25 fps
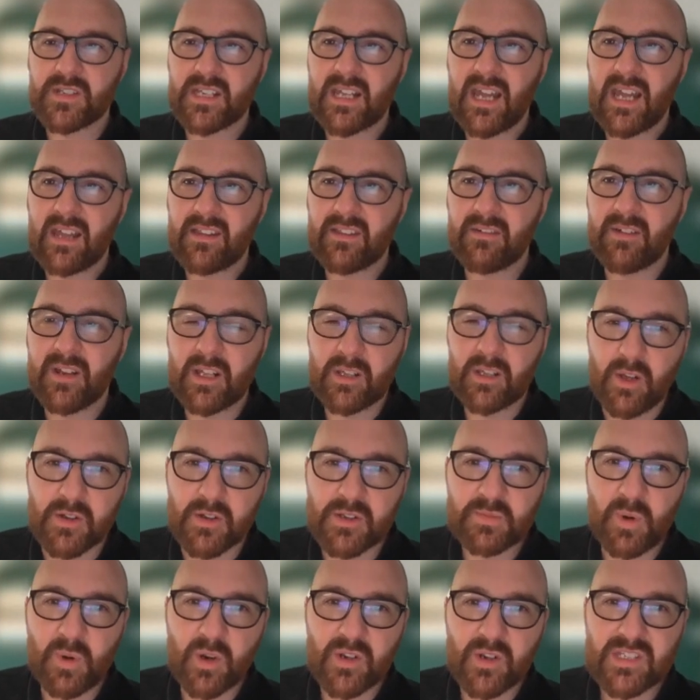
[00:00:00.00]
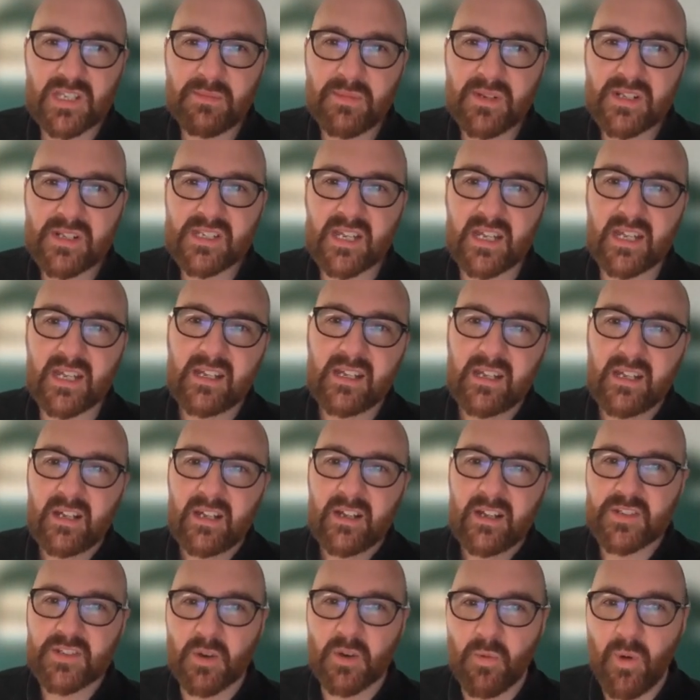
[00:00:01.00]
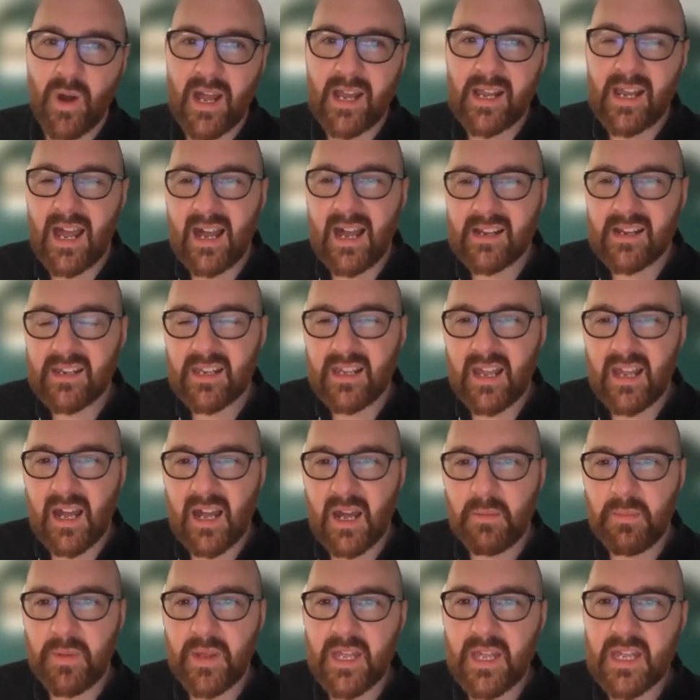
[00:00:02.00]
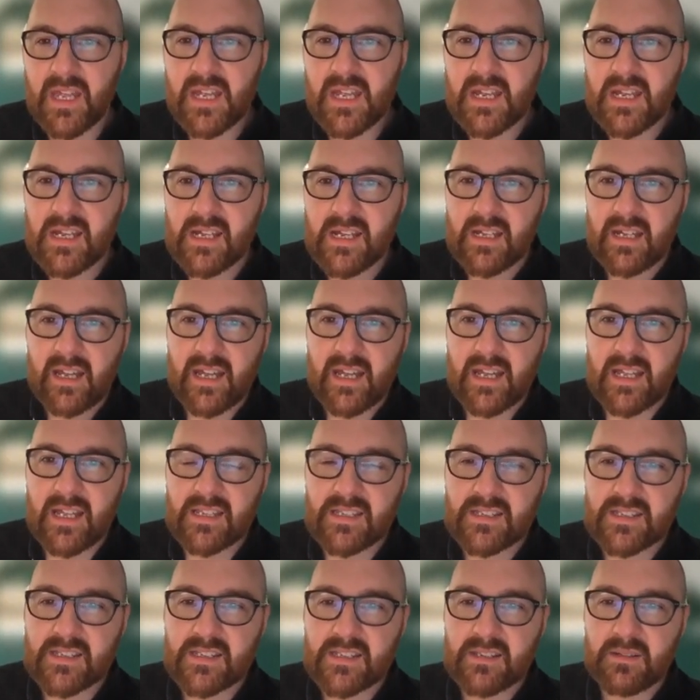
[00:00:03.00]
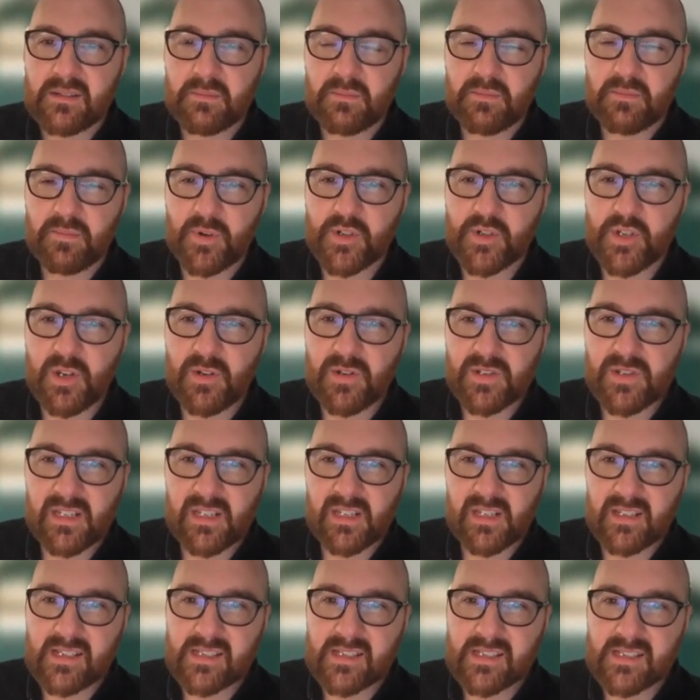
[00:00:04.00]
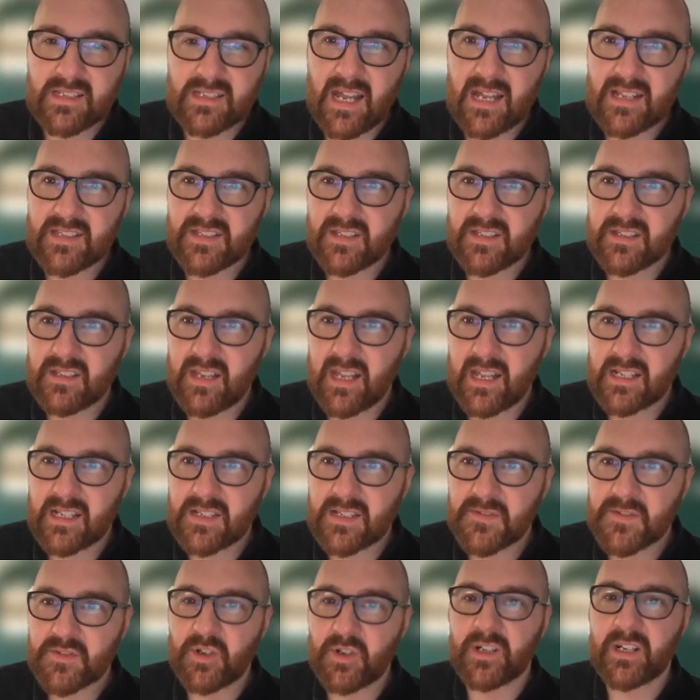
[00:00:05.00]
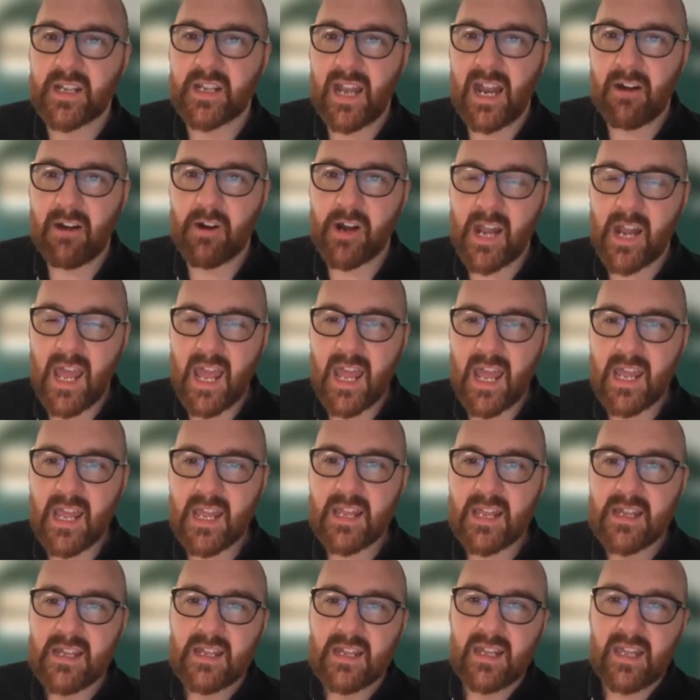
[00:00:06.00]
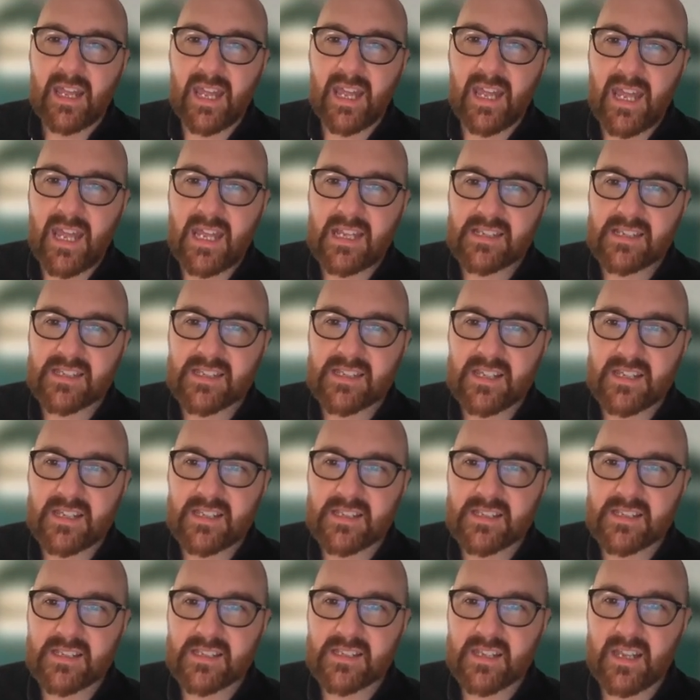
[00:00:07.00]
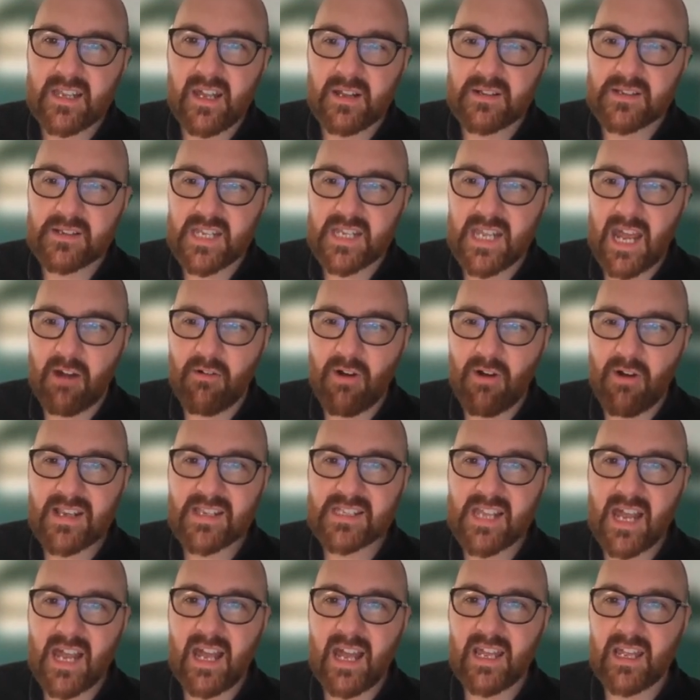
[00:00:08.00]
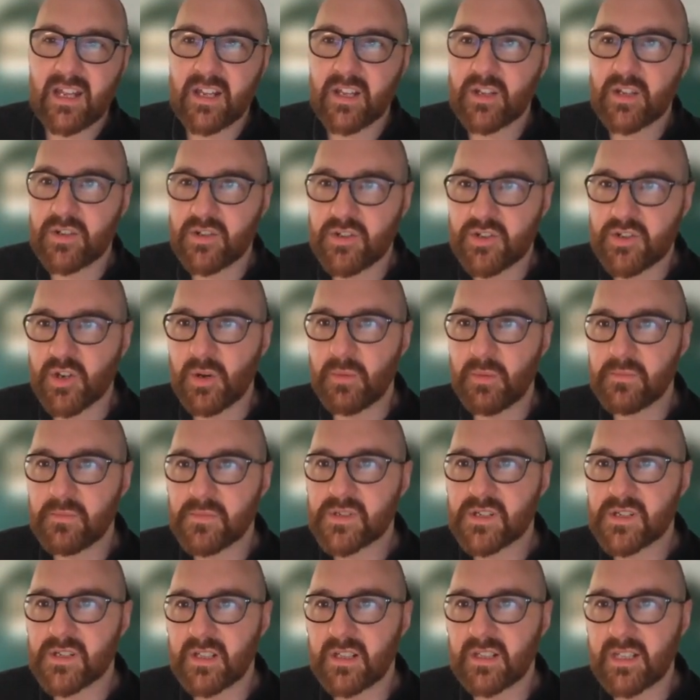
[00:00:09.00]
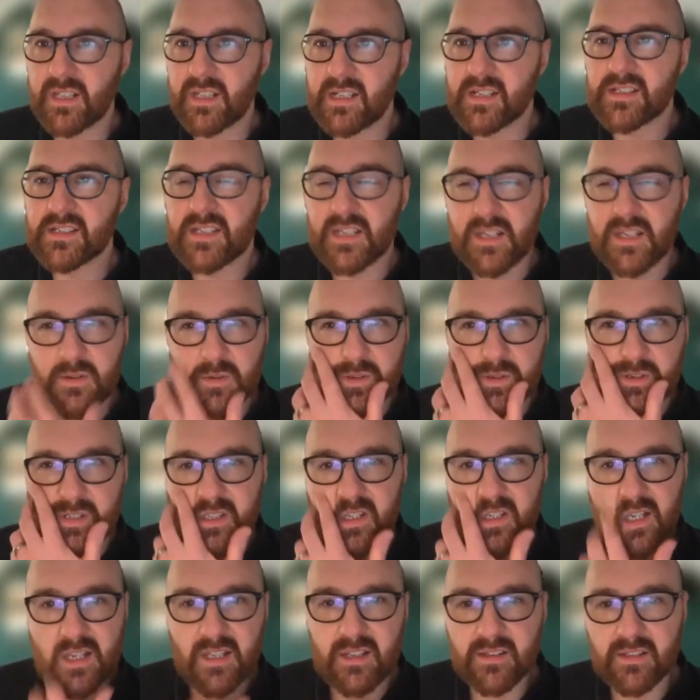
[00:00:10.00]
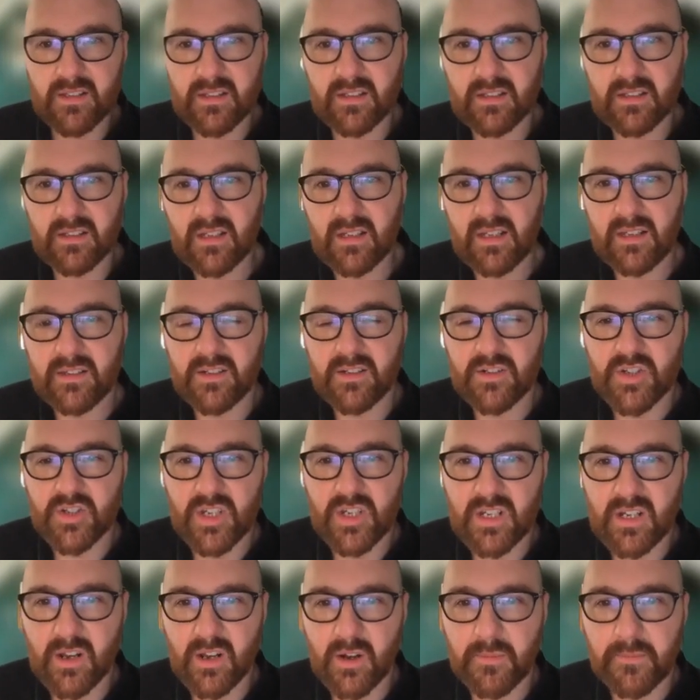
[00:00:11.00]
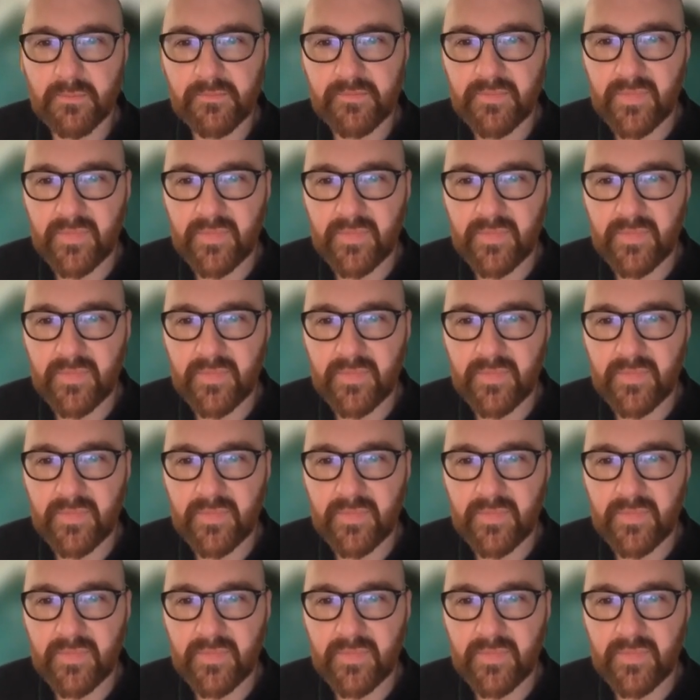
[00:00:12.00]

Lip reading: together in close proximity. So when RDRP is producing this nascent negative stranded RNA, it hits this TRS site and can jump to the leader sequence in the genome